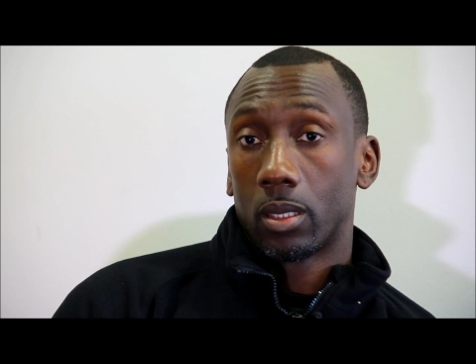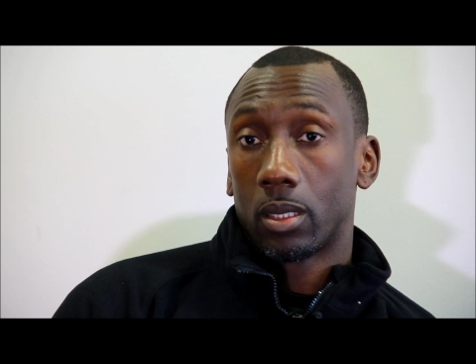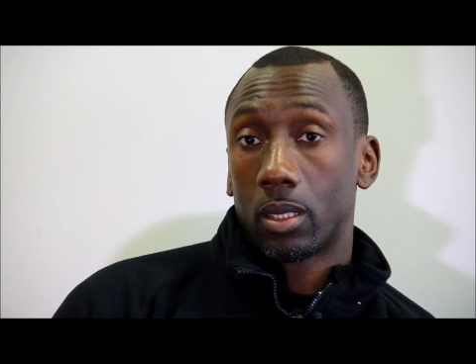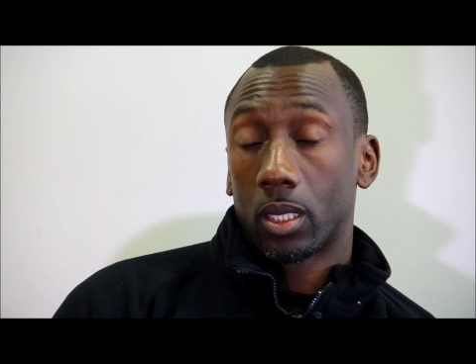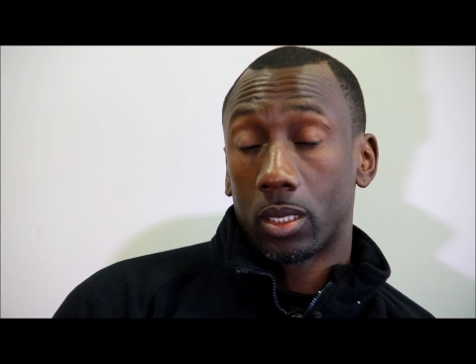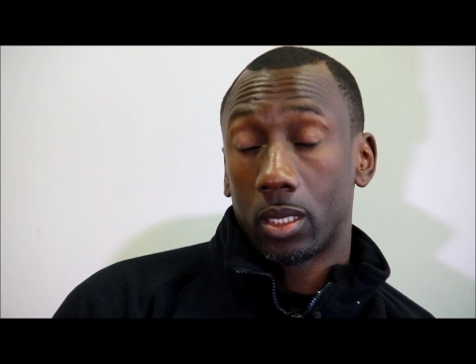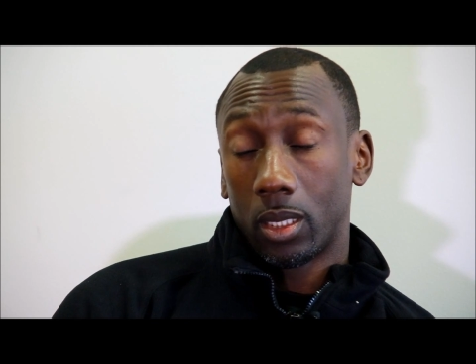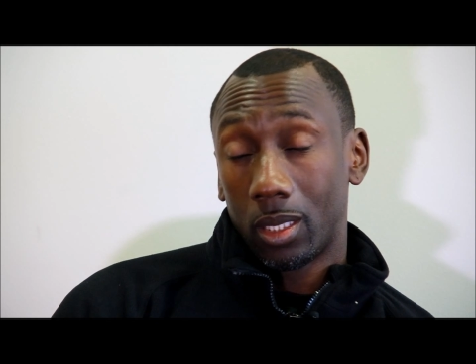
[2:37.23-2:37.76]

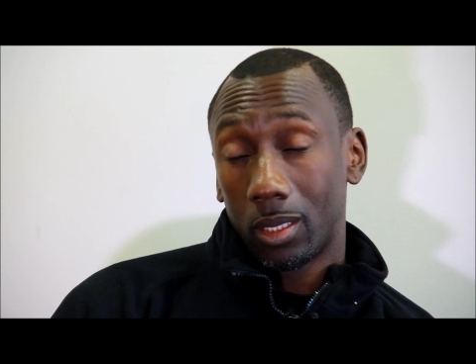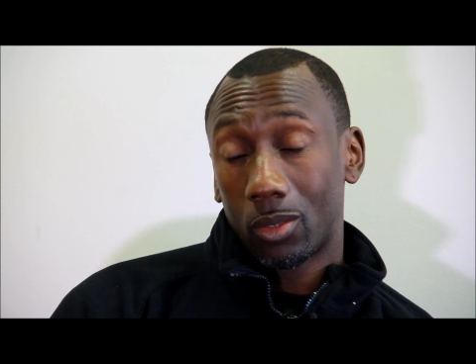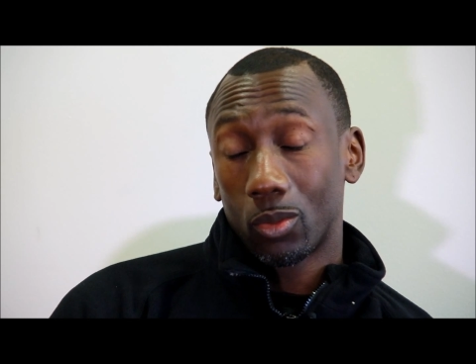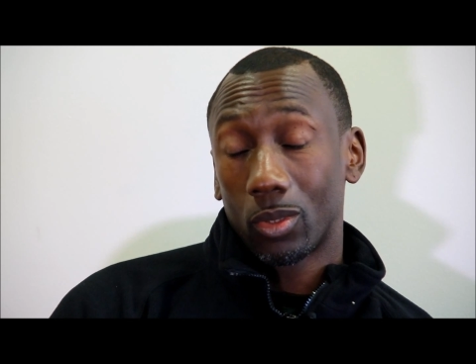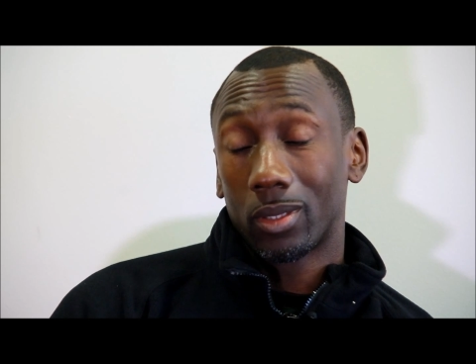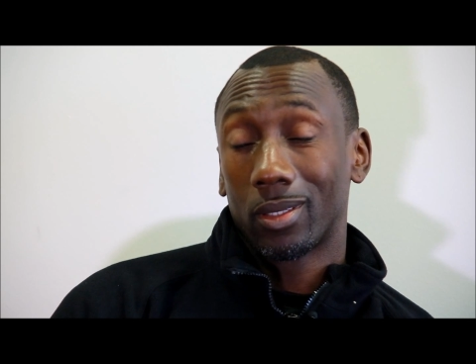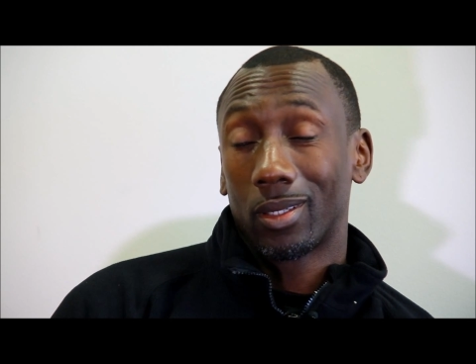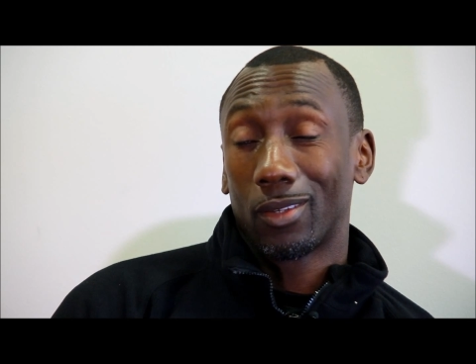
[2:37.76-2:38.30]
Does he need
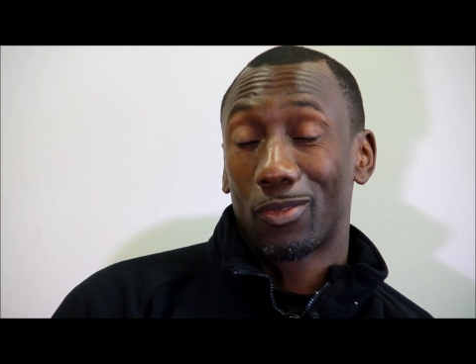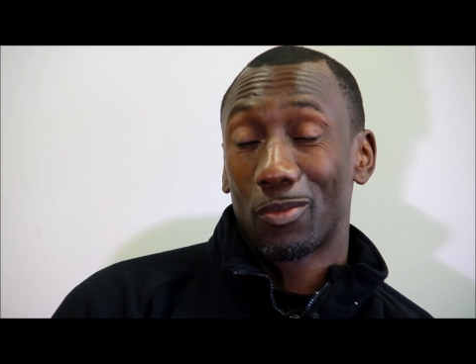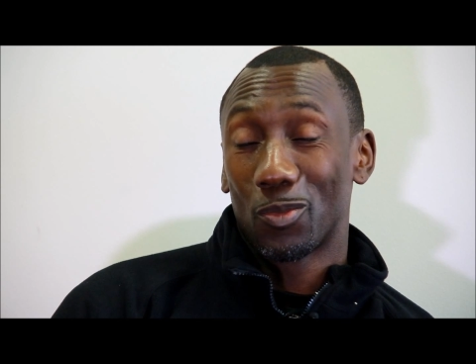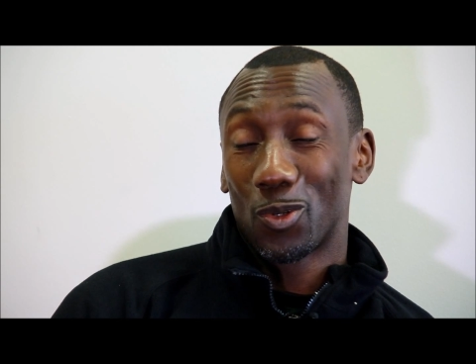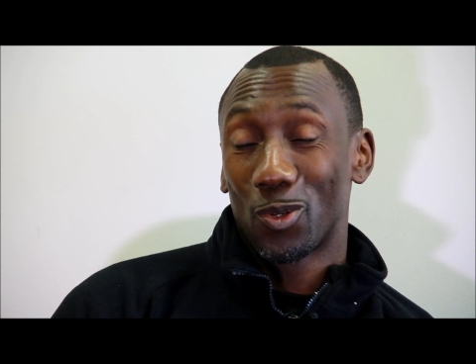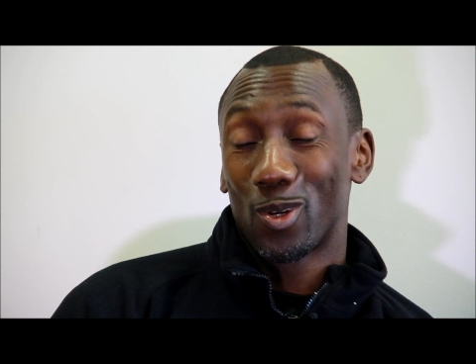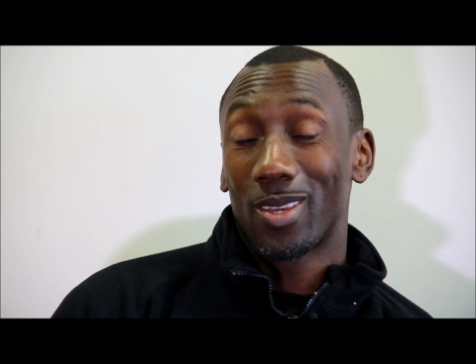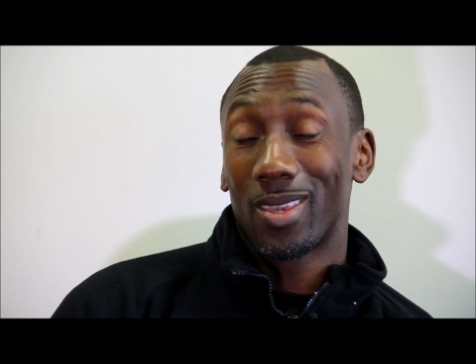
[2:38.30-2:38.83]
to deliver
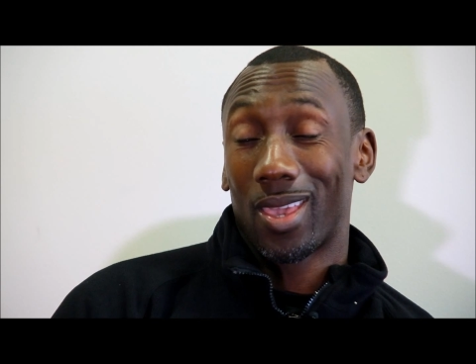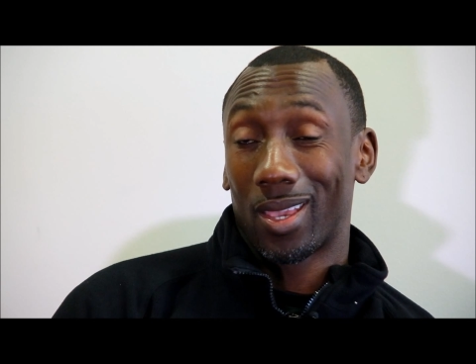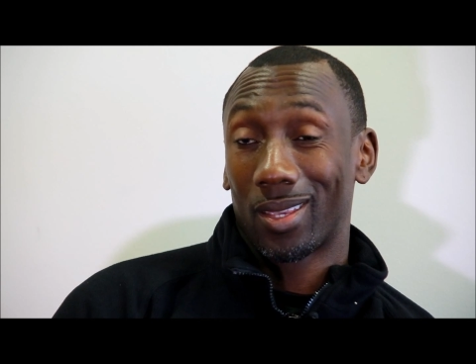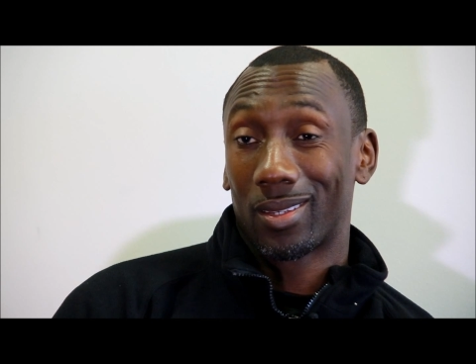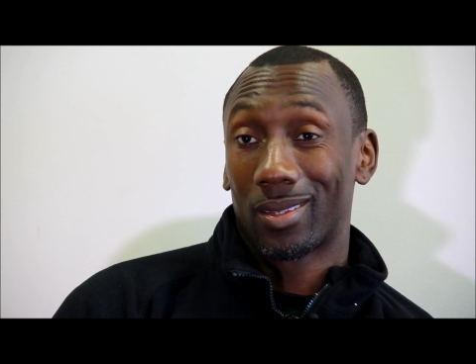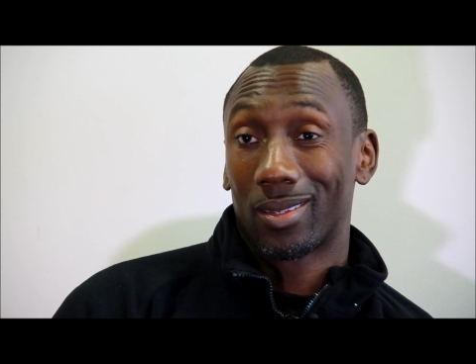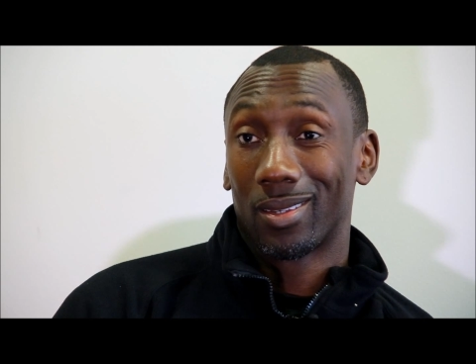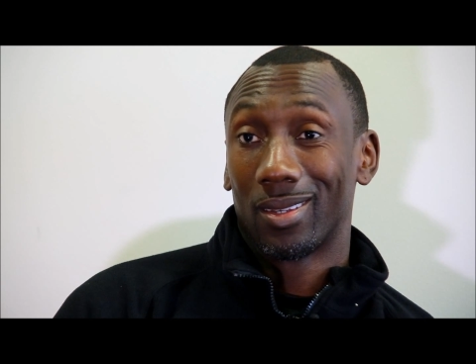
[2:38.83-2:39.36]
more?
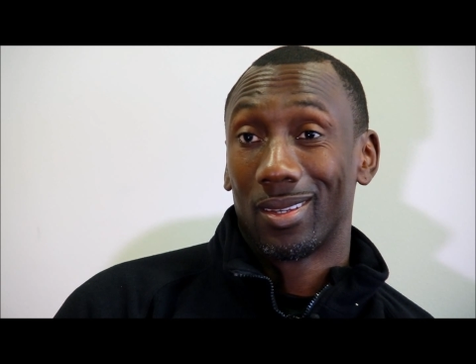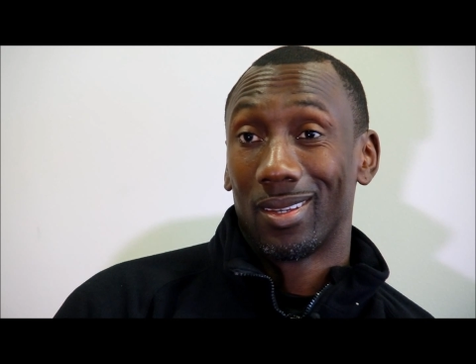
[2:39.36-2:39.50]
Yes.